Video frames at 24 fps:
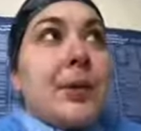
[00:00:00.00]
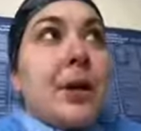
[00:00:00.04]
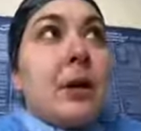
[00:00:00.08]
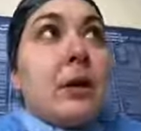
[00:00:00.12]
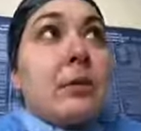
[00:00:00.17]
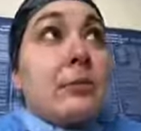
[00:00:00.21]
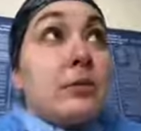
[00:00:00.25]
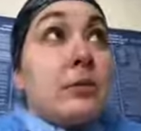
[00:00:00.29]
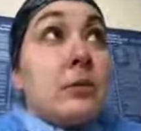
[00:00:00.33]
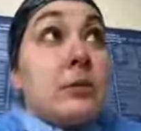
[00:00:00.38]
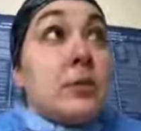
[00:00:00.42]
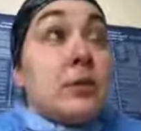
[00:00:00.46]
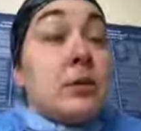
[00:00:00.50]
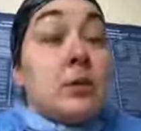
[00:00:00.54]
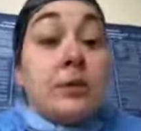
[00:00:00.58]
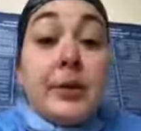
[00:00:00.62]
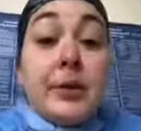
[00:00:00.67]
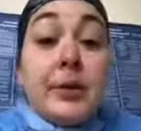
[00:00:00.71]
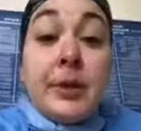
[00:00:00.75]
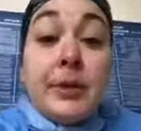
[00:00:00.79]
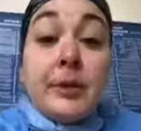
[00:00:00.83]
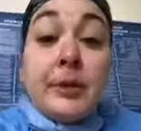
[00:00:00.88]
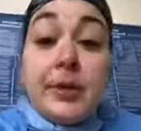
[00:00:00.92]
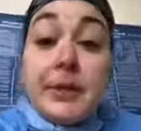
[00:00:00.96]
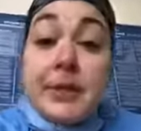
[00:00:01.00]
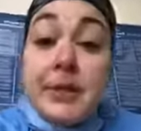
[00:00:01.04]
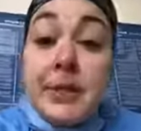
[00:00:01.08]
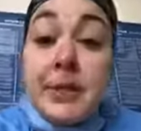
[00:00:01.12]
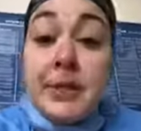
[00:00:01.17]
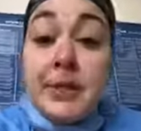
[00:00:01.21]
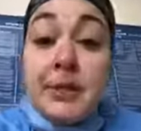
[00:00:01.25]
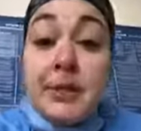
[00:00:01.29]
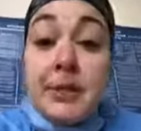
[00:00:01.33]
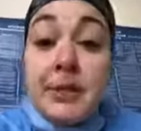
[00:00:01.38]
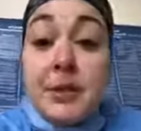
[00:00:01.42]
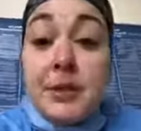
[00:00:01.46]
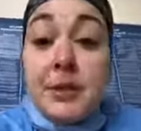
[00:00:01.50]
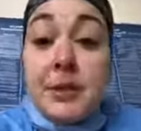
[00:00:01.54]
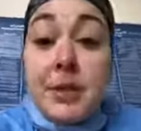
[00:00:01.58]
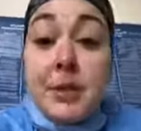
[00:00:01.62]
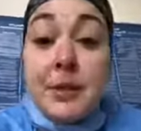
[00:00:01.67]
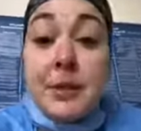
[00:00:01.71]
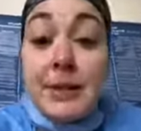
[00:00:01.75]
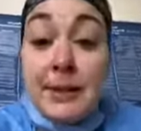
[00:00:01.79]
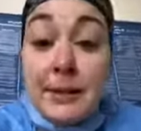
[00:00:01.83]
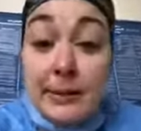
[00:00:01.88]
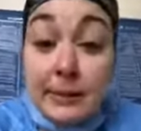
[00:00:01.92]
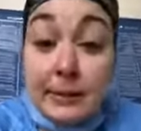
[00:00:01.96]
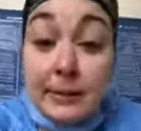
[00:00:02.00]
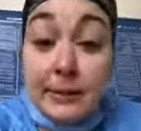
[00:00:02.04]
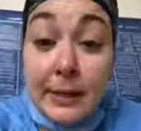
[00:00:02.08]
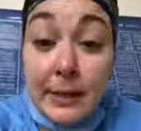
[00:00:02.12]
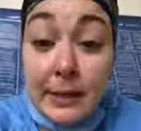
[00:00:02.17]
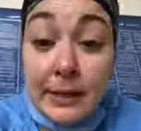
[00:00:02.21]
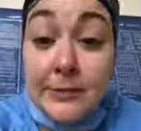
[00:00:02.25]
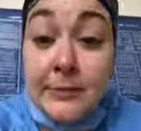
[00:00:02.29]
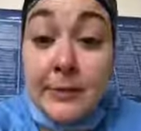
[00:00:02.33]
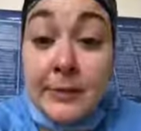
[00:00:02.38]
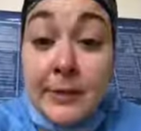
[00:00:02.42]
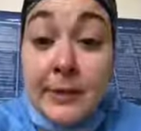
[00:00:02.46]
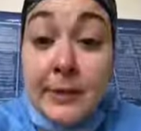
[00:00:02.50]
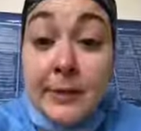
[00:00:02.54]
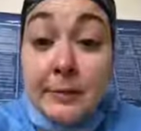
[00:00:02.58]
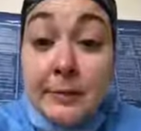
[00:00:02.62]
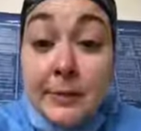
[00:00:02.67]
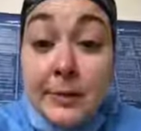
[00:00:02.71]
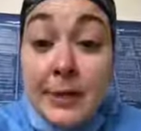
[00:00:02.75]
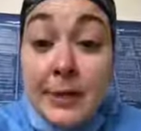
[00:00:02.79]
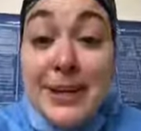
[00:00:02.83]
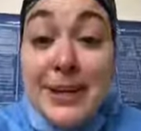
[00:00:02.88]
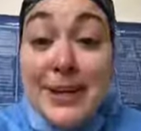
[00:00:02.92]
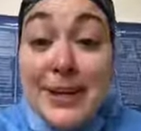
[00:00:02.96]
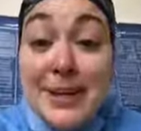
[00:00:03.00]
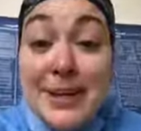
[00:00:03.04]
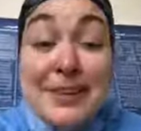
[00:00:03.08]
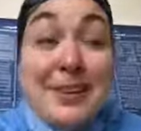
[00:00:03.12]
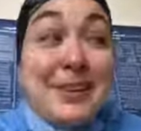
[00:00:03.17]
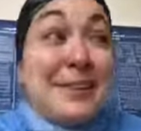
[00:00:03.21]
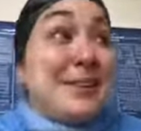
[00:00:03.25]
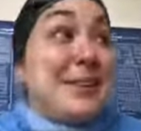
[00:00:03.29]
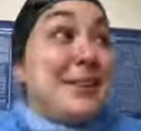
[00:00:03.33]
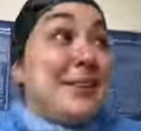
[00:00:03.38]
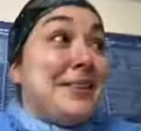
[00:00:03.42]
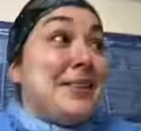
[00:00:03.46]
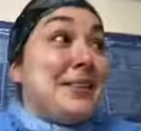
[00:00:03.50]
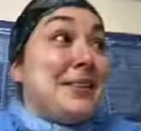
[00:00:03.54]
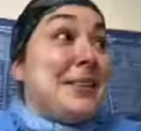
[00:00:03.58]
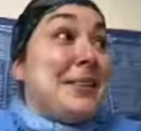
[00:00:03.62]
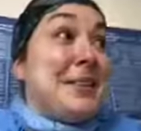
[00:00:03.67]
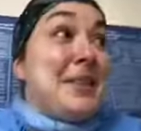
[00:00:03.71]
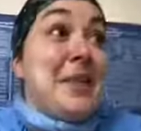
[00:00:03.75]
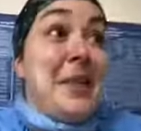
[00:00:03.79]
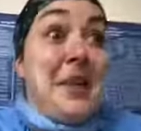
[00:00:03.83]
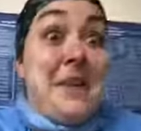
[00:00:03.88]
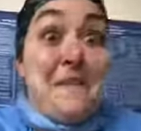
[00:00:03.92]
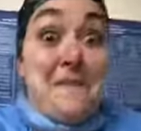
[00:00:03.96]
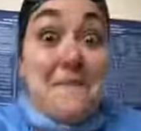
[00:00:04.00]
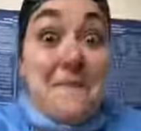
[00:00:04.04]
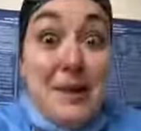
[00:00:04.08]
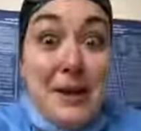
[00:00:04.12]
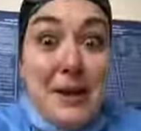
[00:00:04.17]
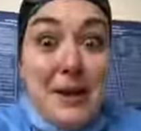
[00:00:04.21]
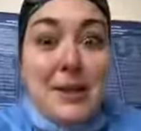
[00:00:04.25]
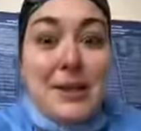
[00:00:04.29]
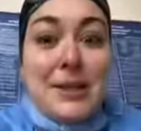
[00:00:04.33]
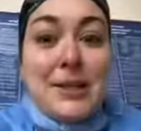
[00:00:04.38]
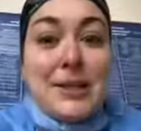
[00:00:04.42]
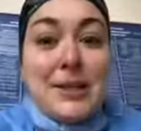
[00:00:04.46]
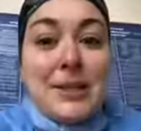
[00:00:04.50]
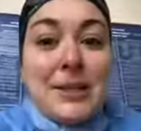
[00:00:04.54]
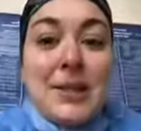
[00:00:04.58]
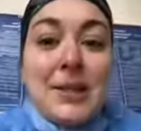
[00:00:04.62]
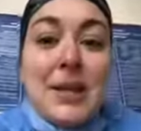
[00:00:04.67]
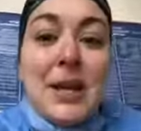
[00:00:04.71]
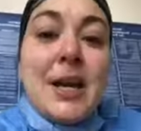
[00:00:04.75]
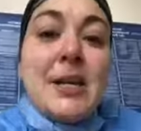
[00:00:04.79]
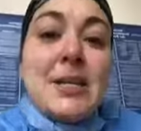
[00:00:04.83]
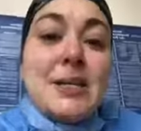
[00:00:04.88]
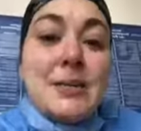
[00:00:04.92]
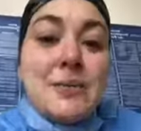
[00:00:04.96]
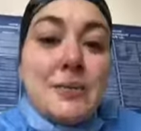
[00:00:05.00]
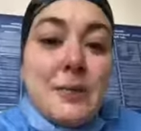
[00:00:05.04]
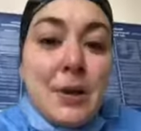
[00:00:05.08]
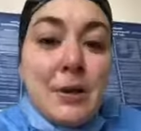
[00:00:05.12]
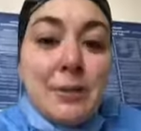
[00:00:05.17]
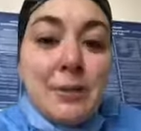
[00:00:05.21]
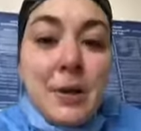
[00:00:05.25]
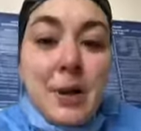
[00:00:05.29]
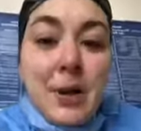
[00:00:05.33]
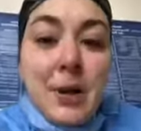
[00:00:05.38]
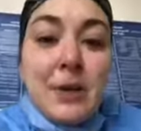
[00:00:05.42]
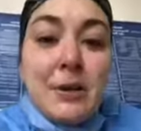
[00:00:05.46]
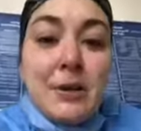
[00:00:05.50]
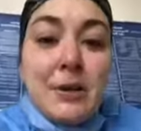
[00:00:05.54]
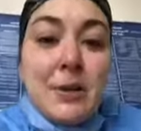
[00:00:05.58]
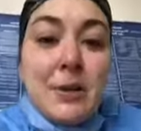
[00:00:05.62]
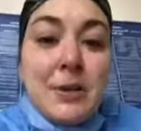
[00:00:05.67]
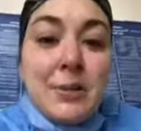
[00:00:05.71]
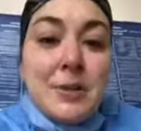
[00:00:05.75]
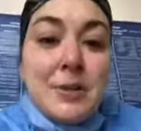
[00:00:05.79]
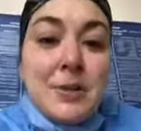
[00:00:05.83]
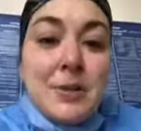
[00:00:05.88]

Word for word: yeah, so, anyways, kidneys shut down, and at the last fucking minute, they finally decide to run bicarb.